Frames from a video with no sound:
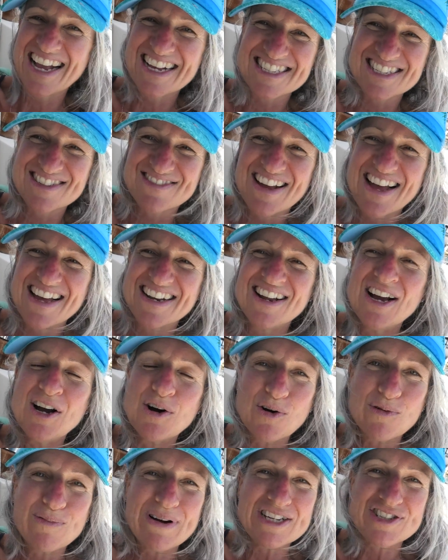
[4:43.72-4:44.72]
us around,
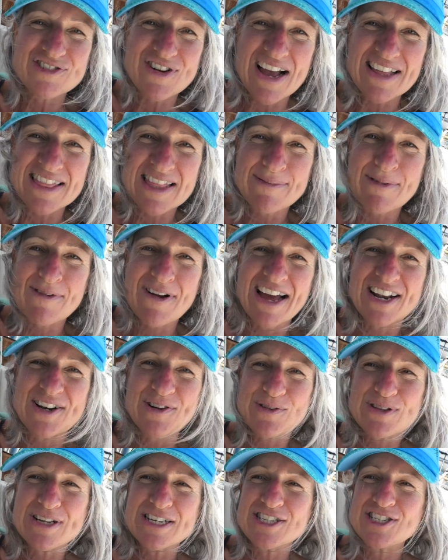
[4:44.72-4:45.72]
or we dragged them around
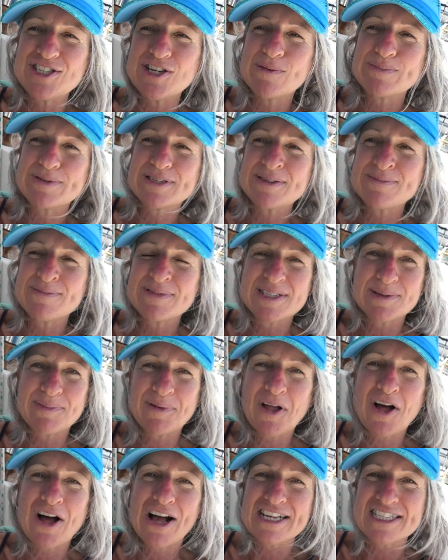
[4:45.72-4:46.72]
all these shops and
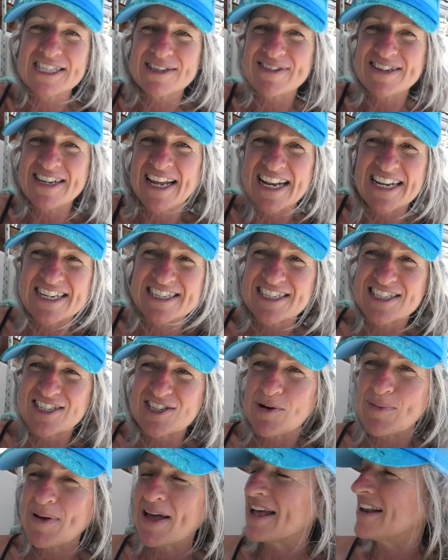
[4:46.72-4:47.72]
suppliers that we needed to
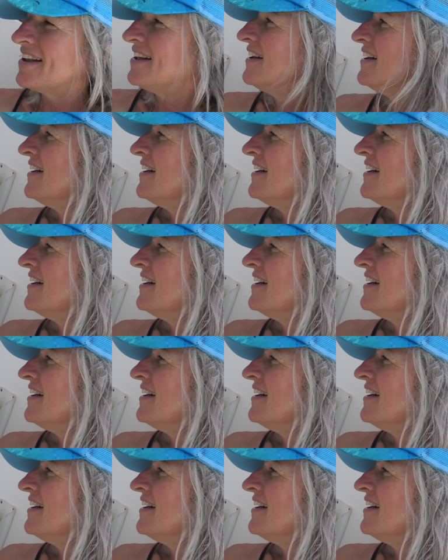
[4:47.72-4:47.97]
stop at.